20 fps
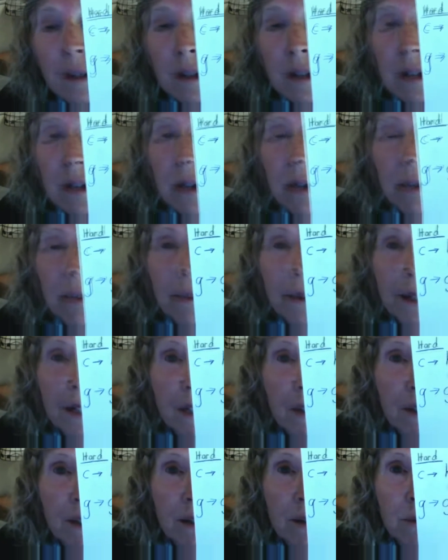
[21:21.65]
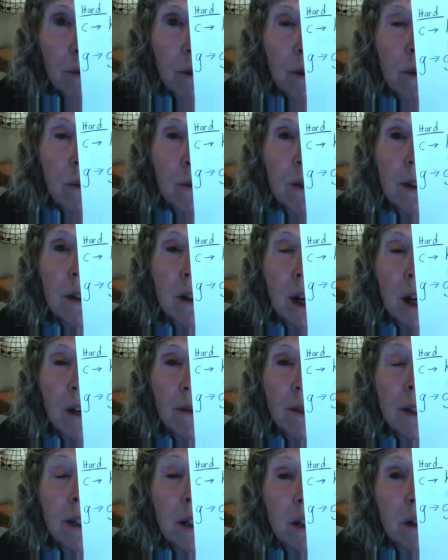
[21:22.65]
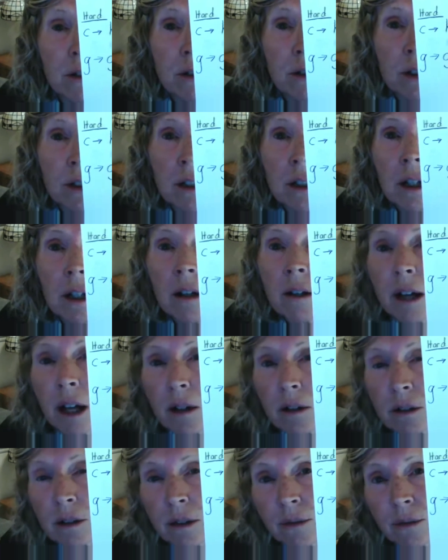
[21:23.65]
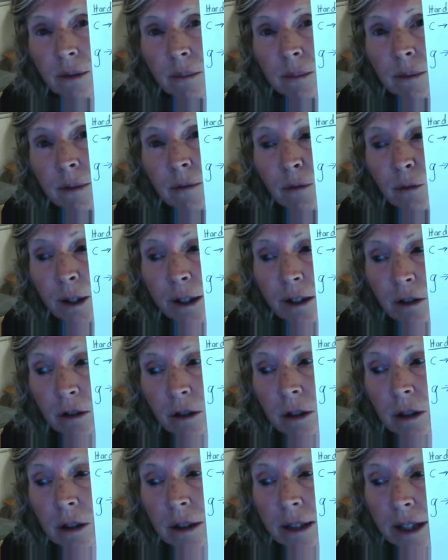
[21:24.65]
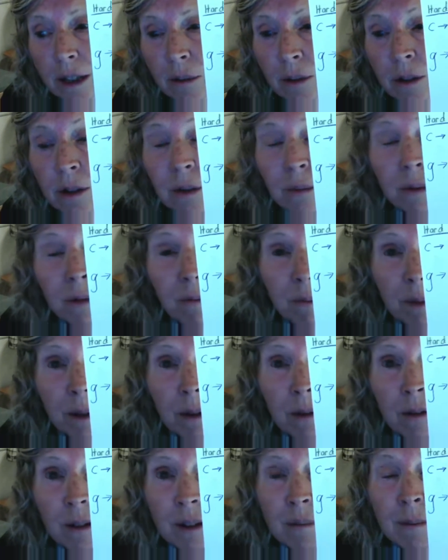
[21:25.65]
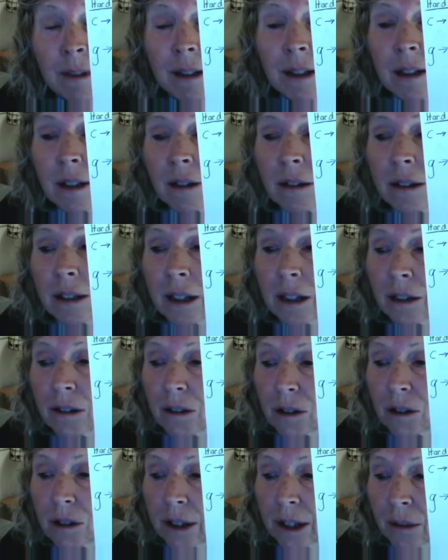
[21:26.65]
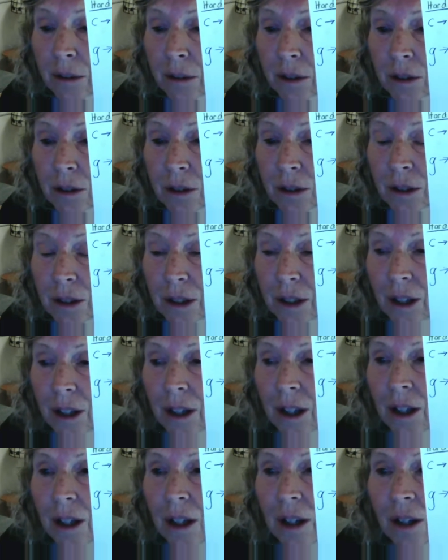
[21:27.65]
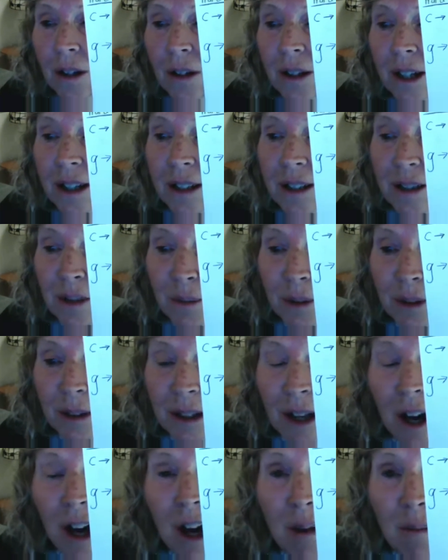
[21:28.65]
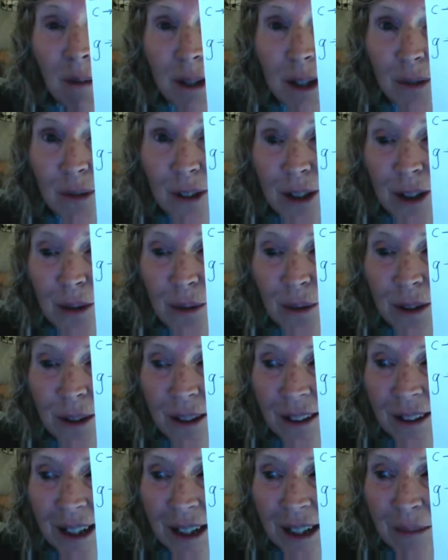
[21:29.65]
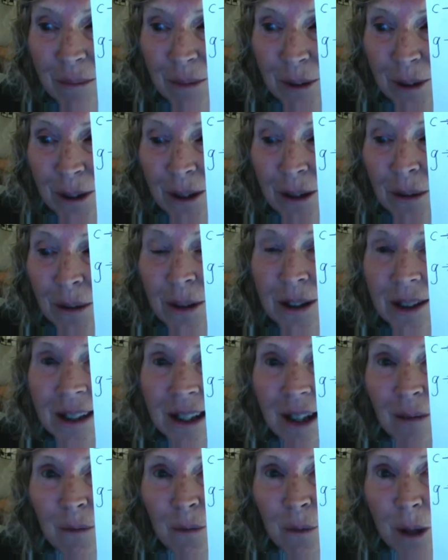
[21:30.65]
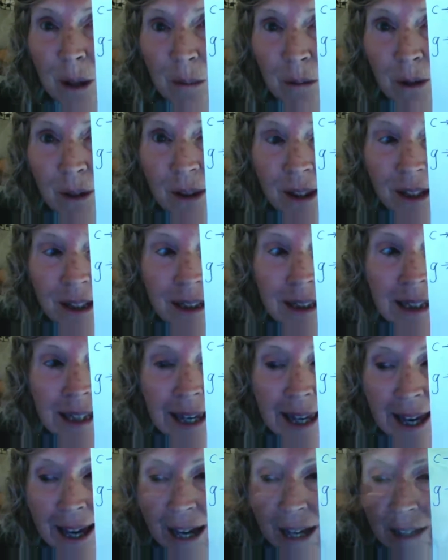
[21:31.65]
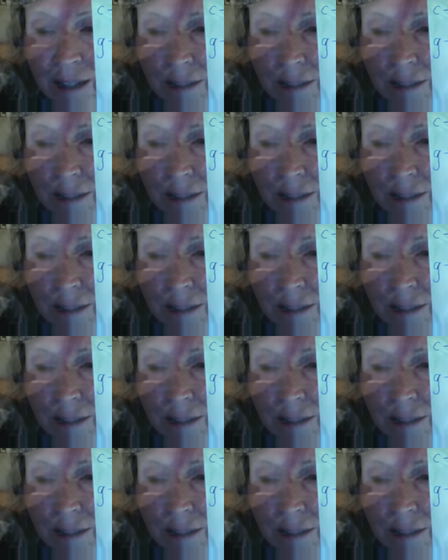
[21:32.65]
So many of these words with soft C and G are actually from the French language, and we borrowed them in our English language. Okay, so we're almost finished with our game board. We just have one more thing to add.